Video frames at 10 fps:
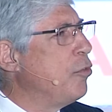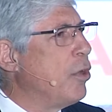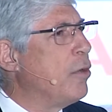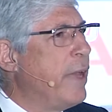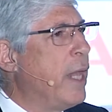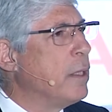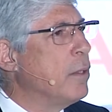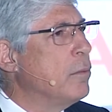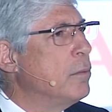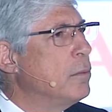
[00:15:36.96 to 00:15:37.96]
shared value.
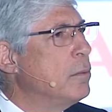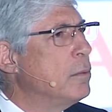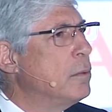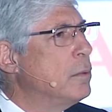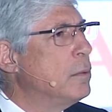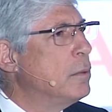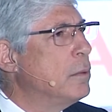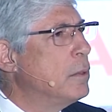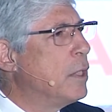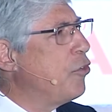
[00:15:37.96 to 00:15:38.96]

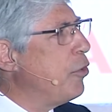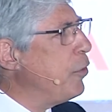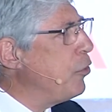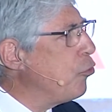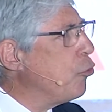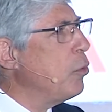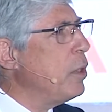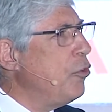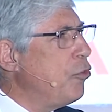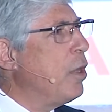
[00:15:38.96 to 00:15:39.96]
Because if it's
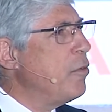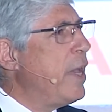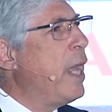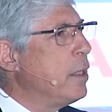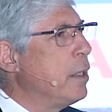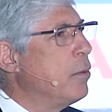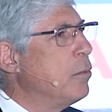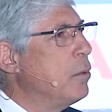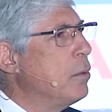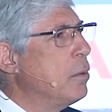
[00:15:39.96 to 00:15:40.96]
truly shared value,
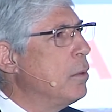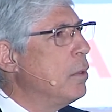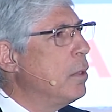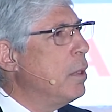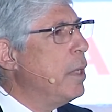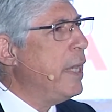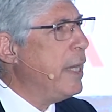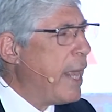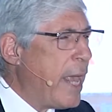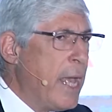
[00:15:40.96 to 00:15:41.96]

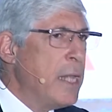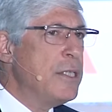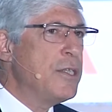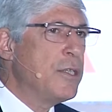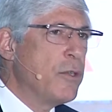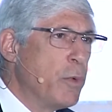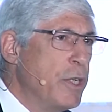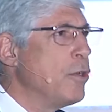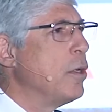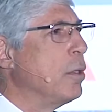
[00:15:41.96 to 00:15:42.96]
it adds to the
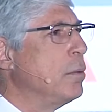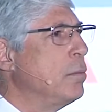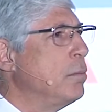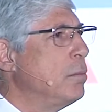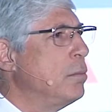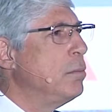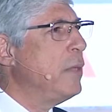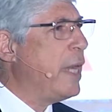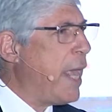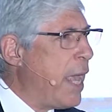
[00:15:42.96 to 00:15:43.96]
return.
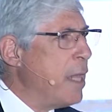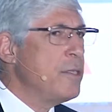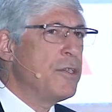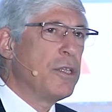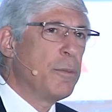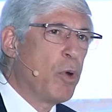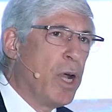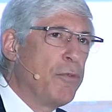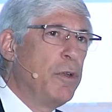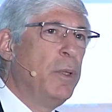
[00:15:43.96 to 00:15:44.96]
It adds to the
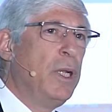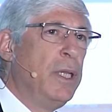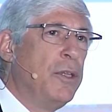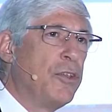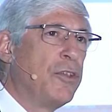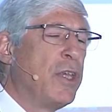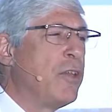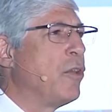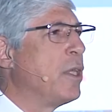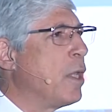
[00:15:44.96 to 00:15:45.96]
profitability and
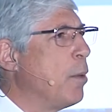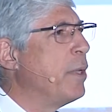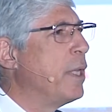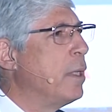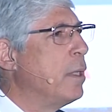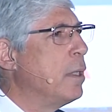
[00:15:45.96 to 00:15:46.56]
success of the company.